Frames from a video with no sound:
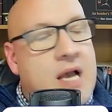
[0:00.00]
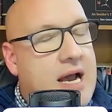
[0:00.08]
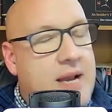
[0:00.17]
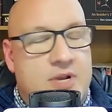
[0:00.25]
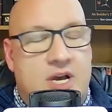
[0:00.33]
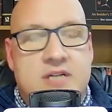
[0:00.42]

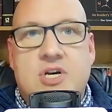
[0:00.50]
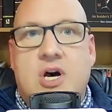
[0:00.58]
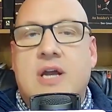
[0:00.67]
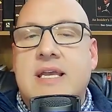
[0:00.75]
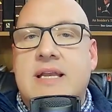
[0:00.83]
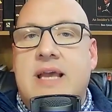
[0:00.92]
I'm not
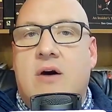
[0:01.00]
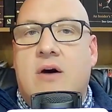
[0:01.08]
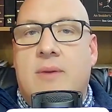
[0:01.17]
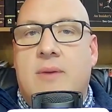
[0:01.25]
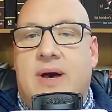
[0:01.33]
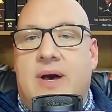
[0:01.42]
talking now
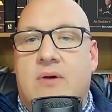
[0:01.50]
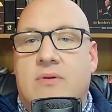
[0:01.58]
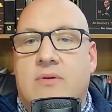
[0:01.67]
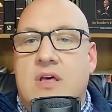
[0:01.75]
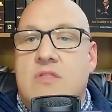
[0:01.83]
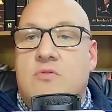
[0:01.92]
about
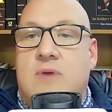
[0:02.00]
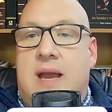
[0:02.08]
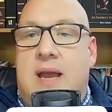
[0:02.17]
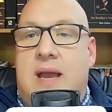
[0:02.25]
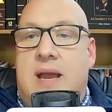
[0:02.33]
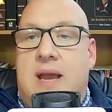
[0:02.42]
the
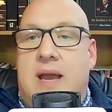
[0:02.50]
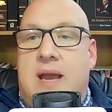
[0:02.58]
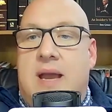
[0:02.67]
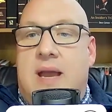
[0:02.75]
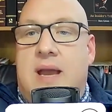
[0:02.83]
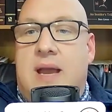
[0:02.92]
rapture
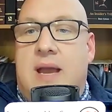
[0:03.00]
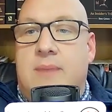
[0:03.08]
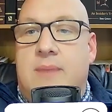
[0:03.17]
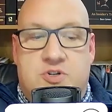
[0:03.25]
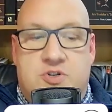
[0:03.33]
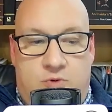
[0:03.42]
event,
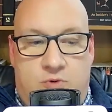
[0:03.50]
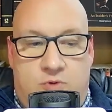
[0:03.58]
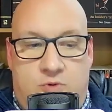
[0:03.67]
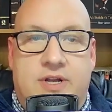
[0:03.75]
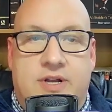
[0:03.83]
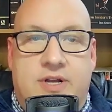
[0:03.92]
which we're
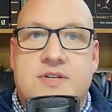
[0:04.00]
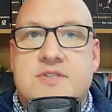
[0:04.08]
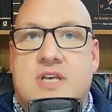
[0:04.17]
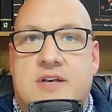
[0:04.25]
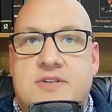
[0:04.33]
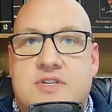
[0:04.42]
going to
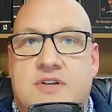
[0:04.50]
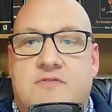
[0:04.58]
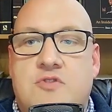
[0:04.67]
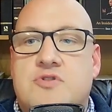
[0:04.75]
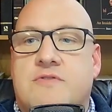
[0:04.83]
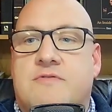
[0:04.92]
discuss in a
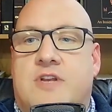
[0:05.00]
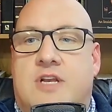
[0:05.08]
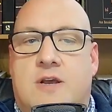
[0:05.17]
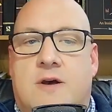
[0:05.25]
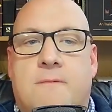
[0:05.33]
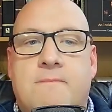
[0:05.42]
future
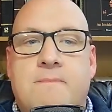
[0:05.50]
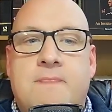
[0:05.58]
video.